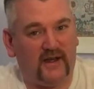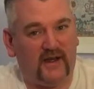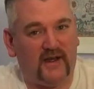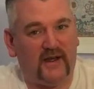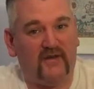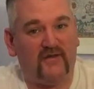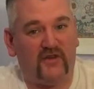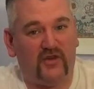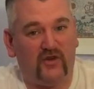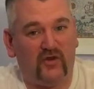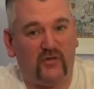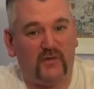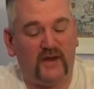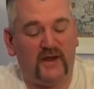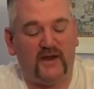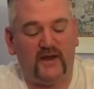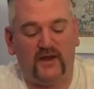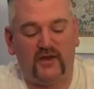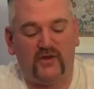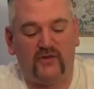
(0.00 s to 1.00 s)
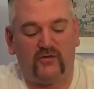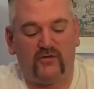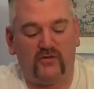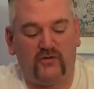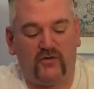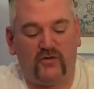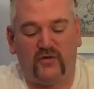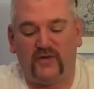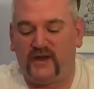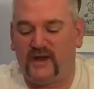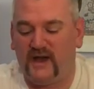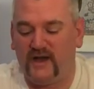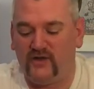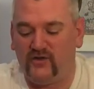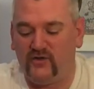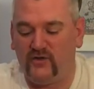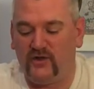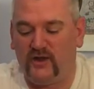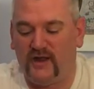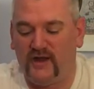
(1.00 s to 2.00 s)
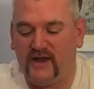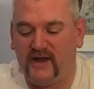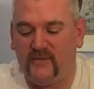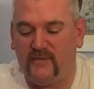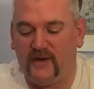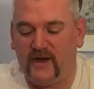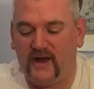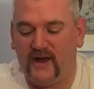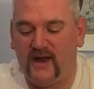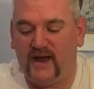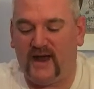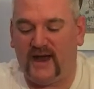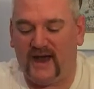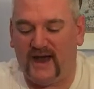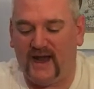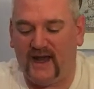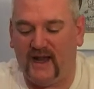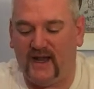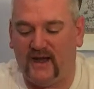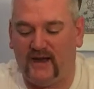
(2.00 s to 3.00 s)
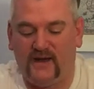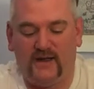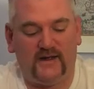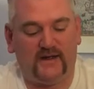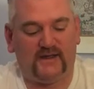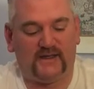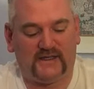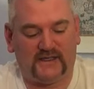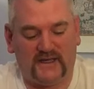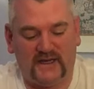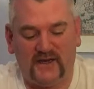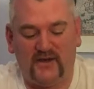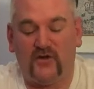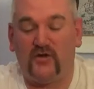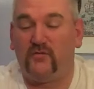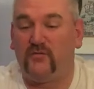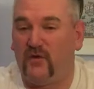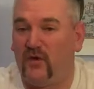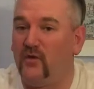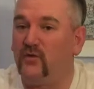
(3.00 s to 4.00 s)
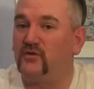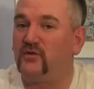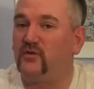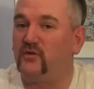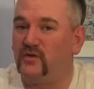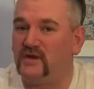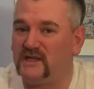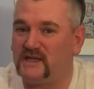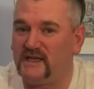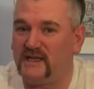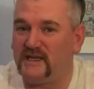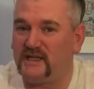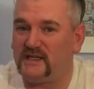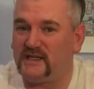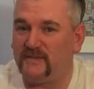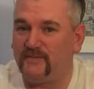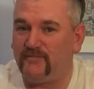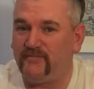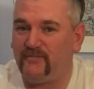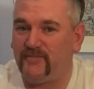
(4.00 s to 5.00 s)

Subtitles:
if you know me, you'll know that I do like my Islay single malt whiskies.